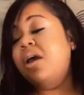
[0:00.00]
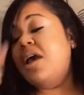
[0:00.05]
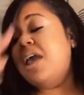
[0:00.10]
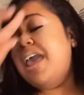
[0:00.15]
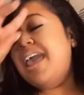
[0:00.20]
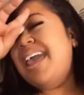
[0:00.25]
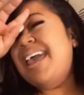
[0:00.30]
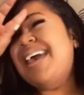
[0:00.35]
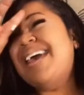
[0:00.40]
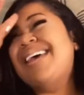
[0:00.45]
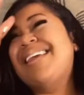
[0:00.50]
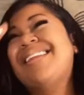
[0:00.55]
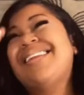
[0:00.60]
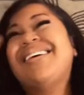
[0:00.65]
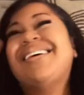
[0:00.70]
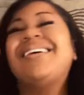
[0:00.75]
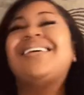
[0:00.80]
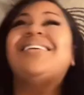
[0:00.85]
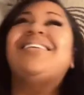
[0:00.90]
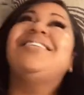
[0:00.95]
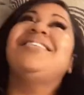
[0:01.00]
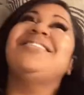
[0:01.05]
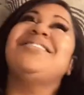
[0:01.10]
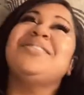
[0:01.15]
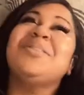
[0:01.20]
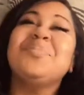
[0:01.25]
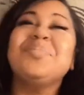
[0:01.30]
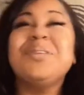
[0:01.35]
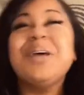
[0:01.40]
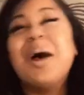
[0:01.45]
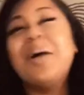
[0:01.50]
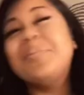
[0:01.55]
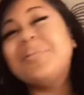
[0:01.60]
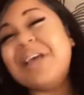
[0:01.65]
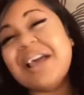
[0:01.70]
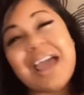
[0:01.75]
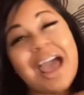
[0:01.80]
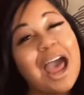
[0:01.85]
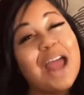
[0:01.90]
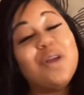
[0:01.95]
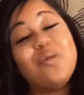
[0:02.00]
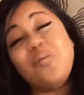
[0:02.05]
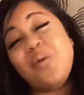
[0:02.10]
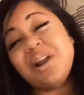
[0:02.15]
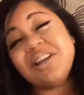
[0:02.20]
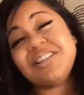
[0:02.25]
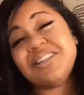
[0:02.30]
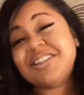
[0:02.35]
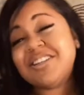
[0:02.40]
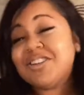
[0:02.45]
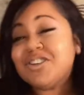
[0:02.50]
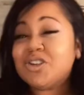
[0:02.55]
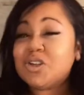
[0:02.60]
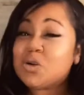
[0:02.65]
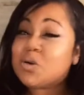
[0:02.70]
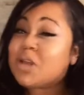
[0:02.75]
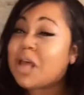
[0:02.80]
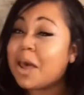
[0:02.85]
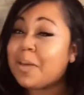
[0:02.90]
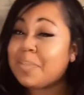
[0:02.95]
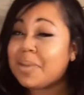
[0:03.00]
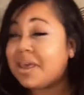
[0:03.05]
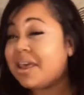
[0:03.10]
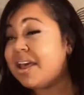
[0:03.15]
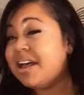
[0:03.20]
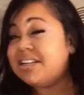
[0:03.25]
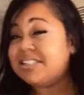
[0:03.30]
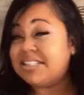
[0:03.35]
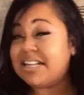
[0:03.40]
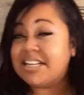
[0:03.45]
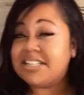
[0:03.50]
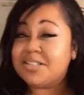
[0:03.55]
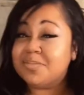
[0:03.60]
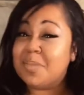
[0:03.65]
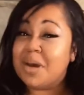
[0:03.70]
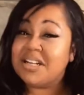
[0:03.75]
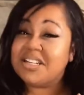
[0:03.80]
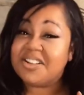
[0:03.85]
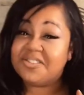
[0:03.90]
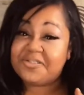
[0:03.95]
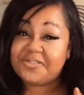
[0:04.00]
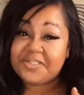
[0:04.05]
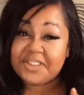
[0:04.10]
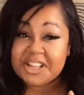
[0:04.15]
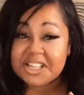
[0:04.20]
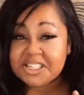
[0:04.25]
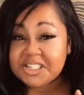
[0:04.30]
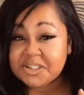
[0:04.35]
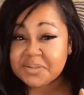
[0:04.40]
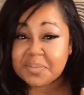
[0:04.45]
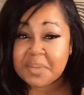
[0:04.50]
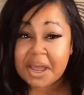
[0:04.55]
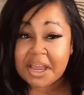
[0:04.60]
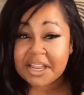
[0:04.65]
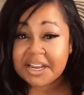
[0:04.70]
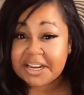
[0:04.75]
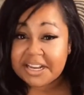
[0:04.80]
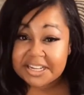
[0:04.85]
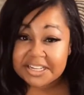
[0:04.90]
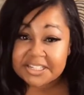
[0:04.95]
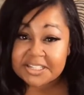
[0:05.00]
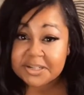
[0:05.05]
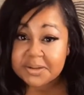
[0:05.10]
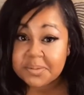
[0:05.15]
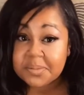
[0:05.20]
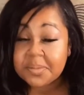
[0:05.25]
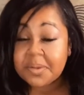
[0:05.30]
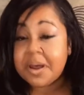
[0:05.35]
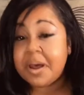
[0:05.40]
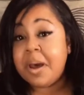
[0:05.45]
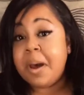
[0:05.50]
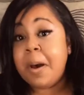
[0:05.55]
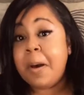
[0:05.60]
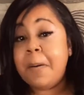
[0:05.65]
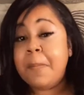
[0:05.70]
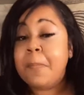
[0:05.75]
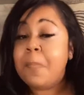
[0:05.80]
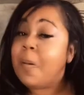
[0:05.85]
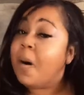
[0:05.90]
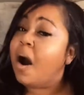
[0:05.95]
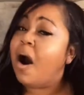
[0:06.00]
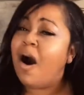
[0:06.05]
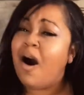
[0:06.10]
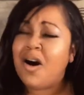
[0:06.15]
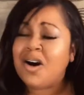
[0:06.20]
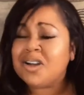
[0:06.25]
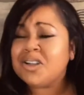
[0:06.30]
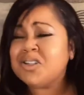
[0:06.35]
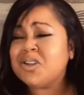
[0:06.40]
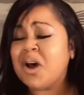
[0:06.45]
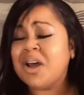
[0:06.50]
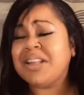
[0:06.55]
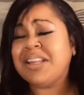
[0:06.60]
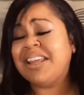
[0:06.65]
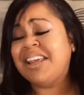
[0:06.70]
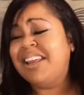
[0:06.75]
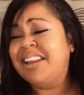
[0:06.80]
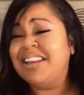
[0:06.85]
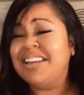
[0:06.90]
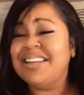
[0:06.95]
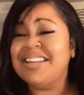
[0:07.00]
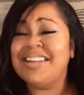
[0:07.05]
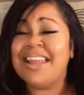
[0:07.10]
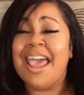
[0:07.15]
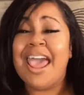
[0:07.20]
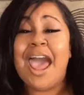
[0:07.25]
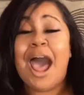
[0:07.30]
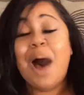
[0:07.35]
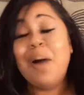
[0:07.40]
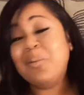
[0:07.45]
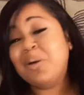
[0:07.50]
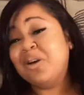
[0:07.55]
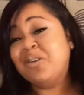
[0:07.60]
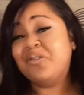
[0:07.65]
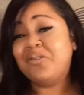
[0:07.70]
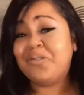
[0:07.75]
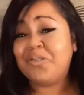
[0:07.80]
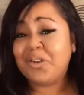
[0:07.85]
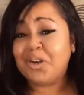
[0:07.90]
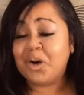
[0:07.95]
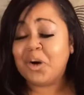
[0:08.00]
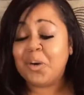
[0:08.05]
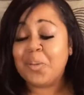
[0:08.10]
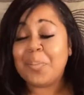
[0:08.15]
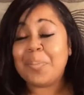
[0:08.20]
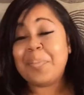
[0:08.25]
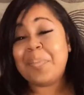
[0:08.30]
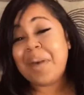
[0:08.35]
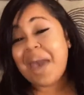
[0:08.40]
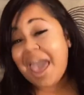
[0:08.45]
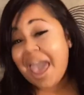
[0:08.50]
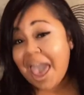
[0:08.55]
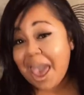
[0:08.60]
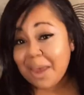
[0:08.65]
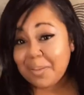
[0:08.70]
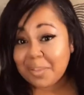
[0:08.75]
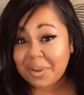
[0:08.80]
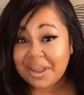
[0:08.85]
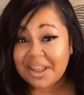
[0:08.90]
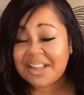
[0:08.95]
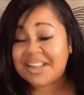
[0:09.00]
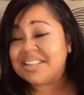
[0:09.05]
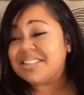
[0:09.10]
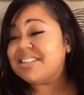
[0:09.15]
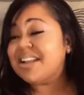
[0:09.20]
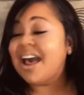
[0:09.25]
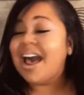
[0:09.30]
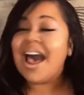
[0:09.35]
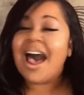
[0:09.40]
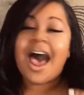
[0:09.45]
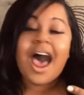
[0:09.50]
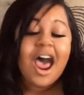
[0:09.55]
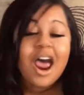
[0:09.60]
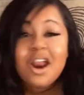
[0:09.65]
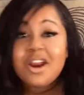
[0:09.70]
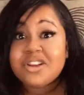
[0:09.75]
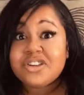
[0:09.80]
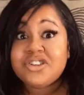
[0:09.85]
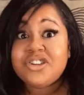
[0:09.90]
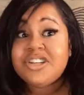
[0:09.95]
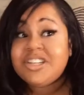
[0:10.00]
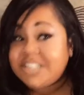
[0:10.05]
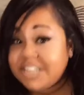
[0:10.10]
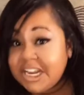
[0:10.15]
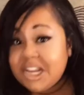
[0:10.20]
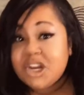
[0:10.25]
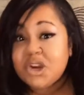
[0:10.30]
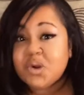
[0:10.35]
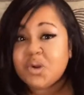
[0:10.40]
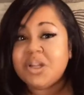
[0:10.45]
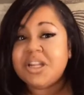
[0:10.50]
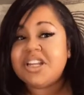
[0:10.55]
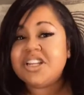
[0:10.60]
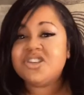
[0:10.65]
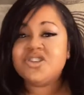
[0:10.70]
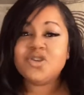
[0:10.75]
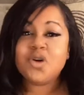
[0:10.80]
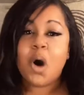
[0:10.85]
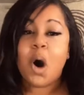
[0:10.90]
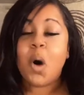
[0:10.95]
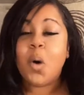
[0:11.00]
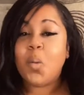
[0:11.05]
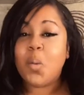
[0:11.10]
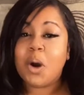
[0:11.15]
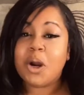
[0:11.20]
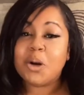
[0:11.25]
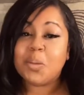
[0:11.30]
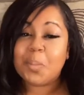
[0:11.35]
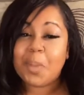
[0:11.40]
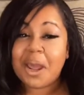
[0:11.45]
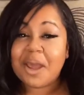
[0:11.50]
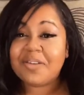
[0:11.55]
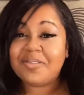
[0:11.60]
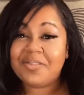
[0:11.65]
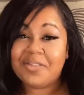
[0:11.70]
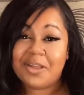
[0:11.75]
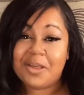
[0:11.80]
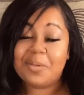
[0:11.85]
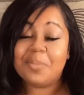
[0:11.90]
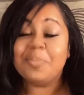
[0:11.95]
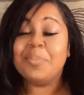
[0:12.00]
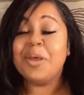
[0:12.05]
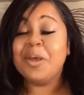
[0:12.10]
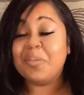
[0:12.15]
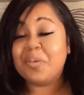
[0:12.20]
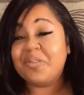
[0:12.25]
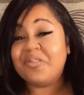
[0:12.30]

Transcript: And sometimes I kind of wanted to do that because that's my defense mechanism. But also, at the end of the day, I'm going to feel bad, because I genuinely don't want to make people